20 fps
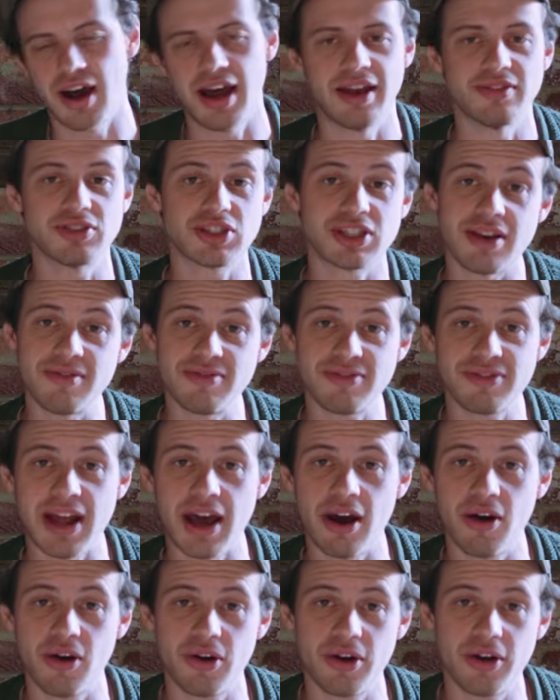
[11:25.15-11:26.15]
I have
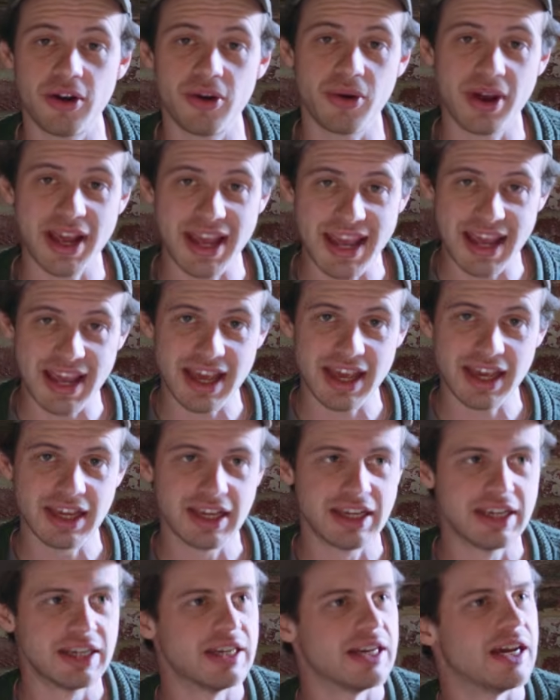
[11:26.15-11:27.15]
sunflower oil here,
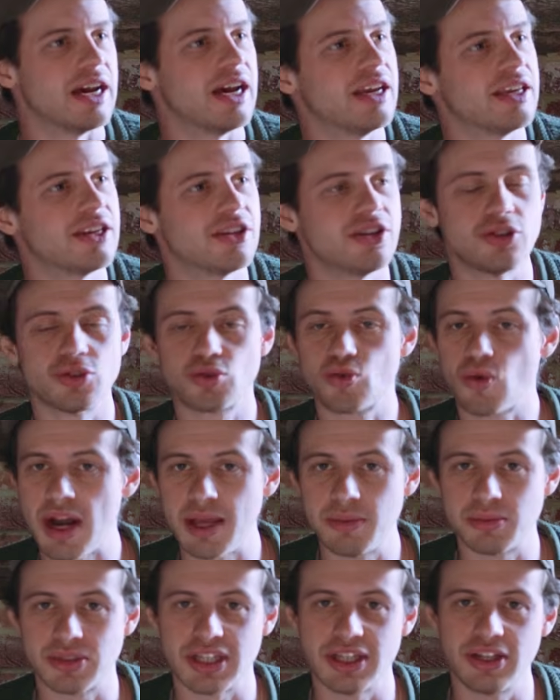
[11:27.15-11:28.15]
you could use
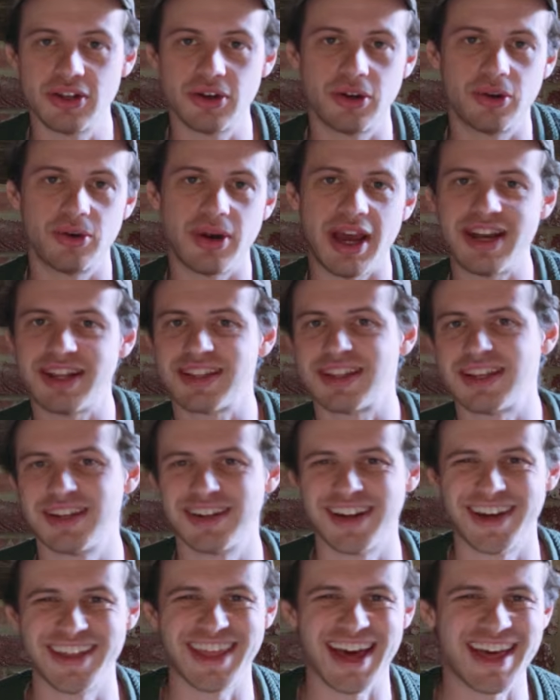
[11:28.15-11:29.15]
rapeseed oil, anything like